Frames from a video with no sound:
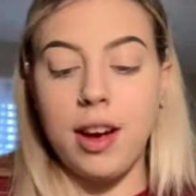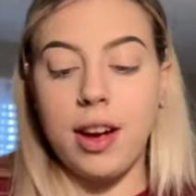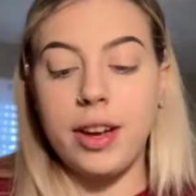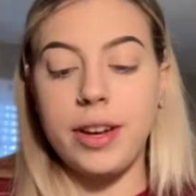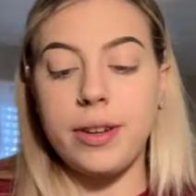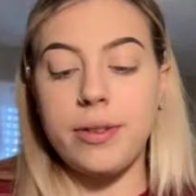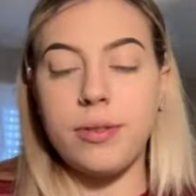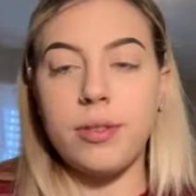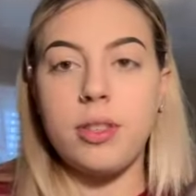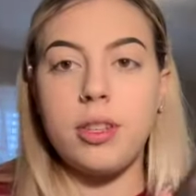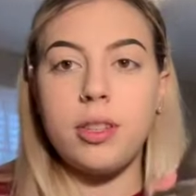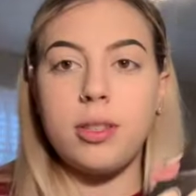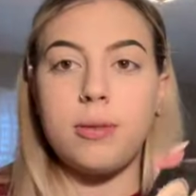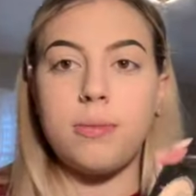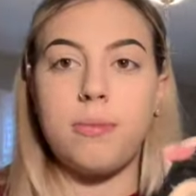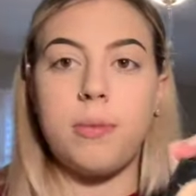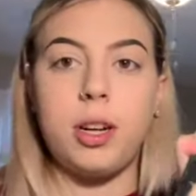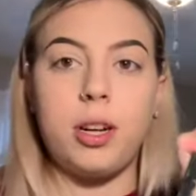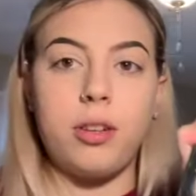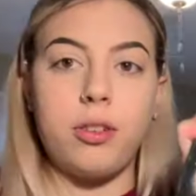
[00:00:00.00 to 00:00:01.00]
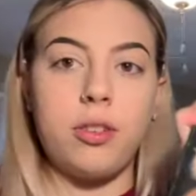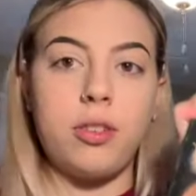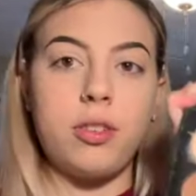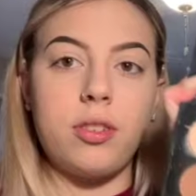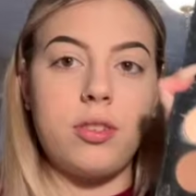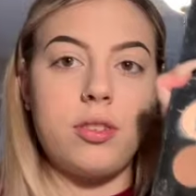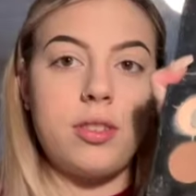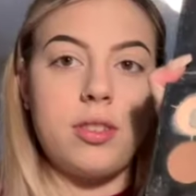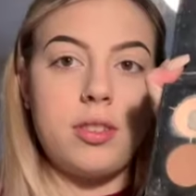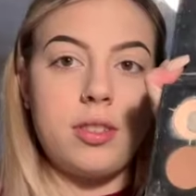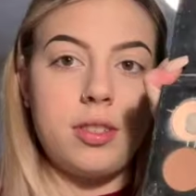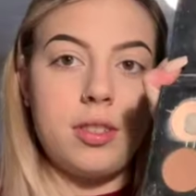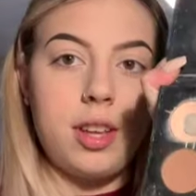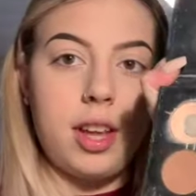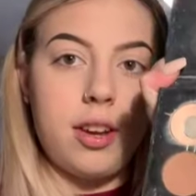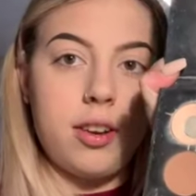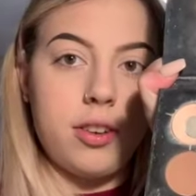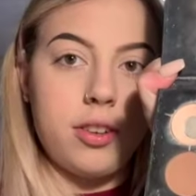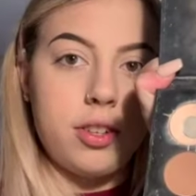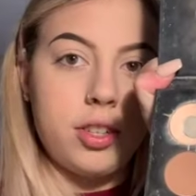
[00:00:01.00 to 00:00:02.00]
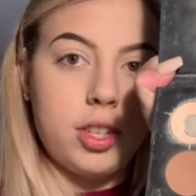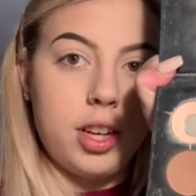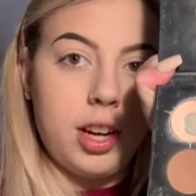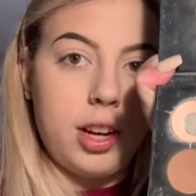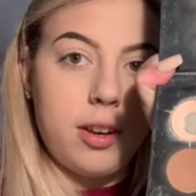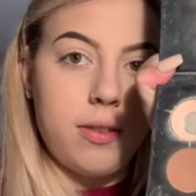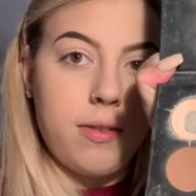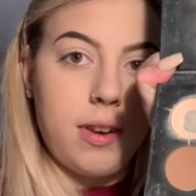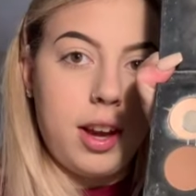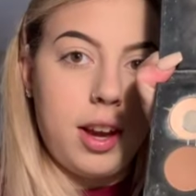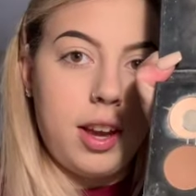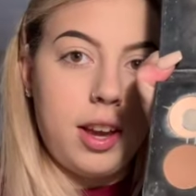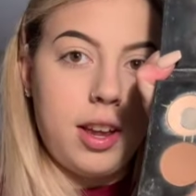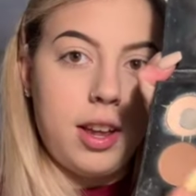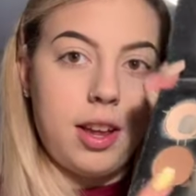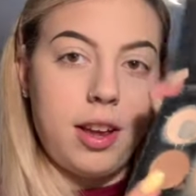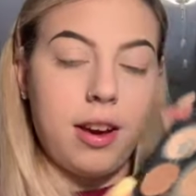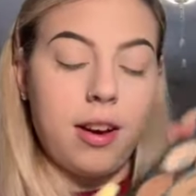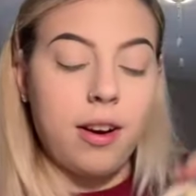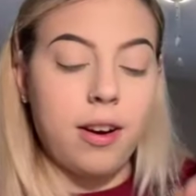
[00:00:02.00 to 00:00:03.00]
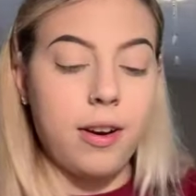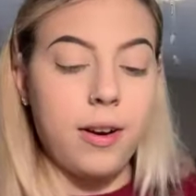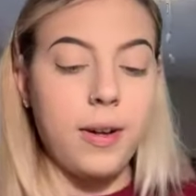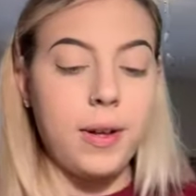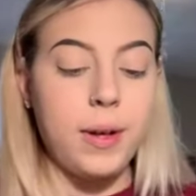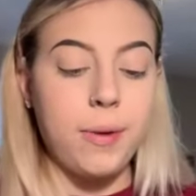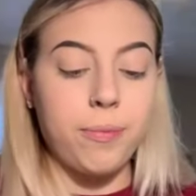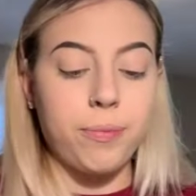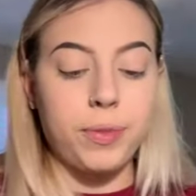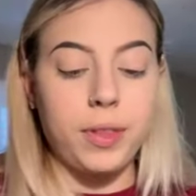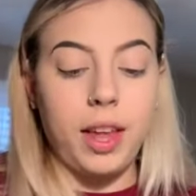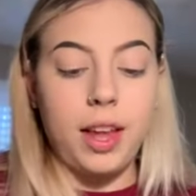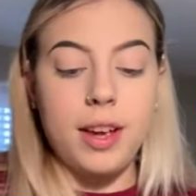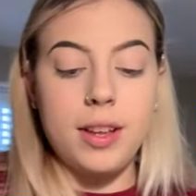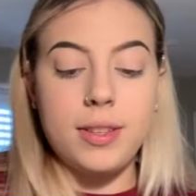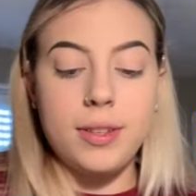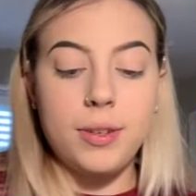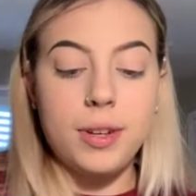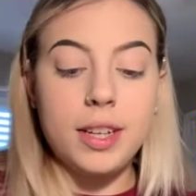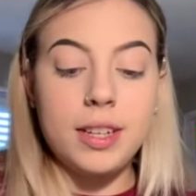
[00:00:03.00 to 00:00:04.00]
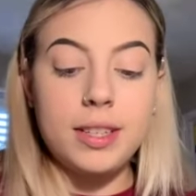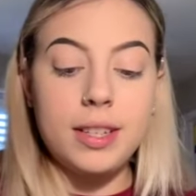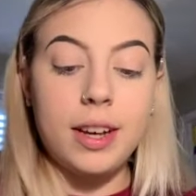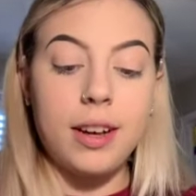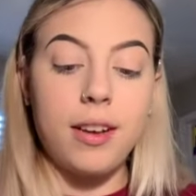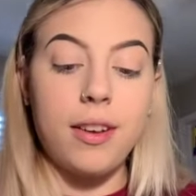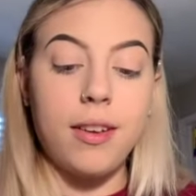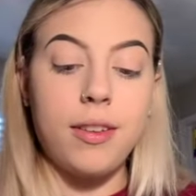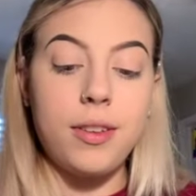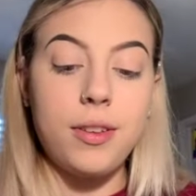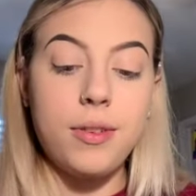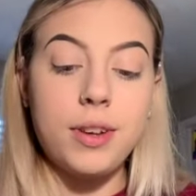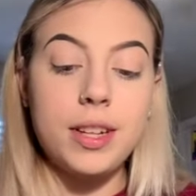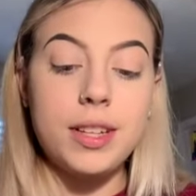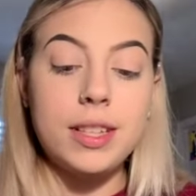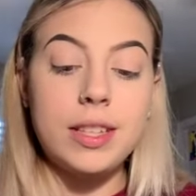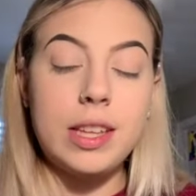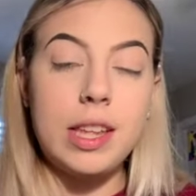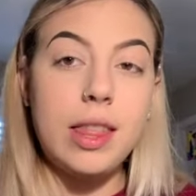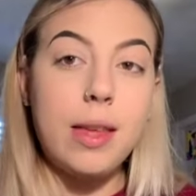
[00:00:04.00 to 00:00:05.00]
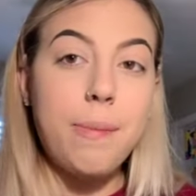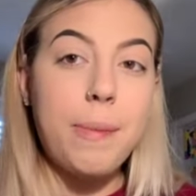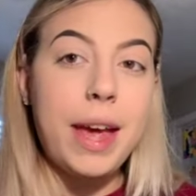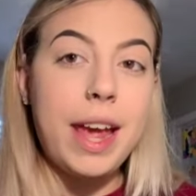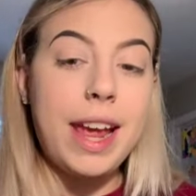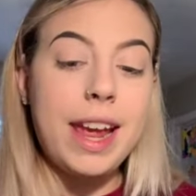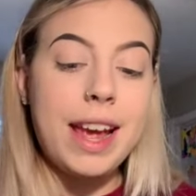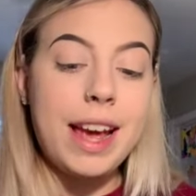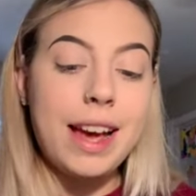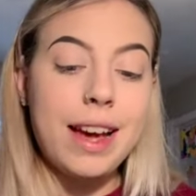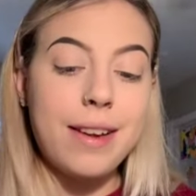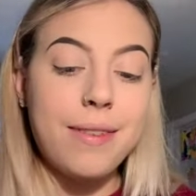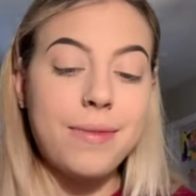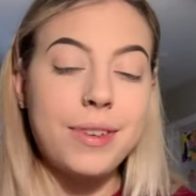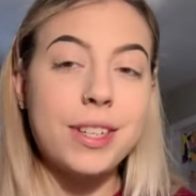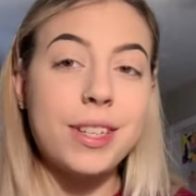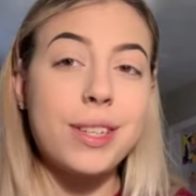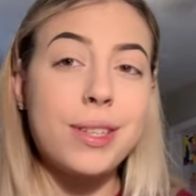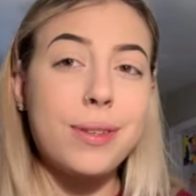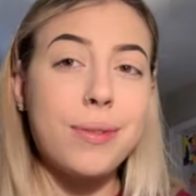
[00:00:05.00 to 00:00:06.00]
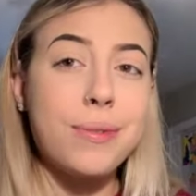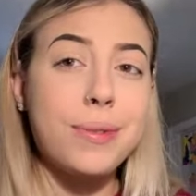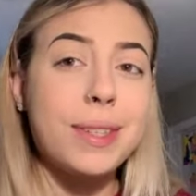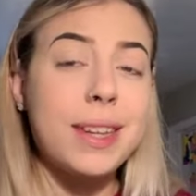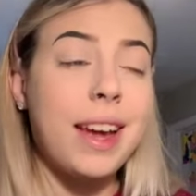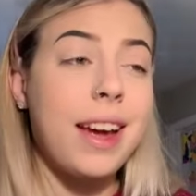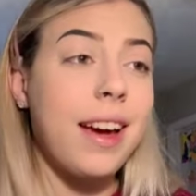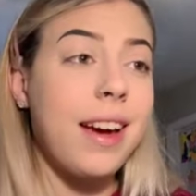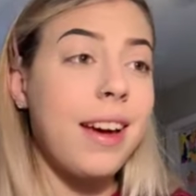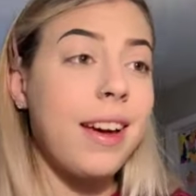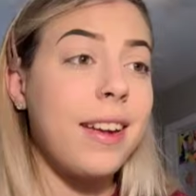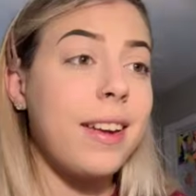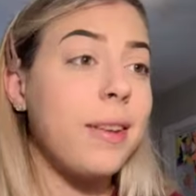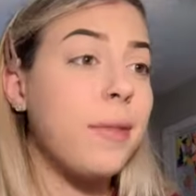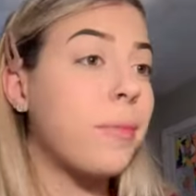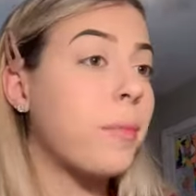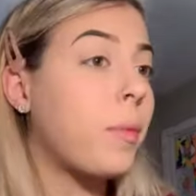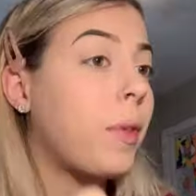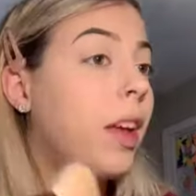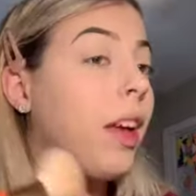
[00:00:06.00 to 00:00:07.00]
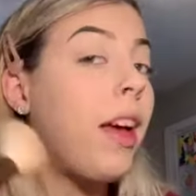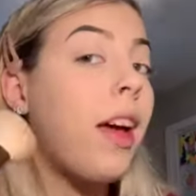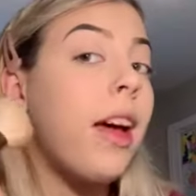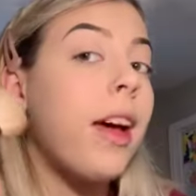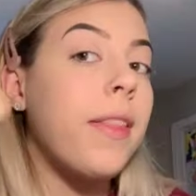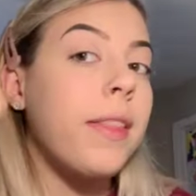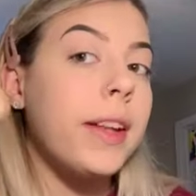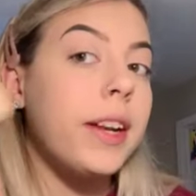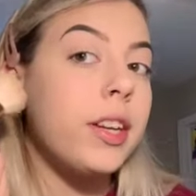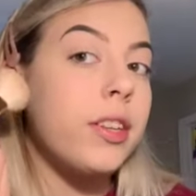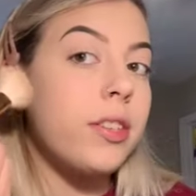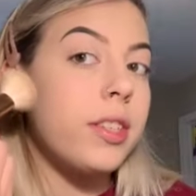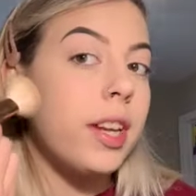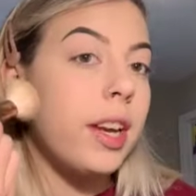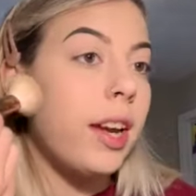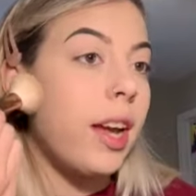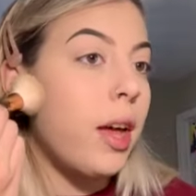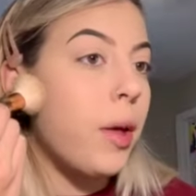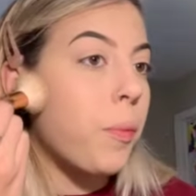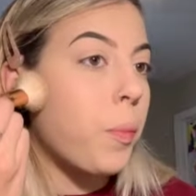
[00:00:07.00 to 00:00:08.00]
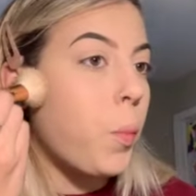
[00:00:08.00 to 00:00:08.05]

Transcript: use this middle center shade right here. As you can tell, you can see the pan, which is so sad. Then I just take it,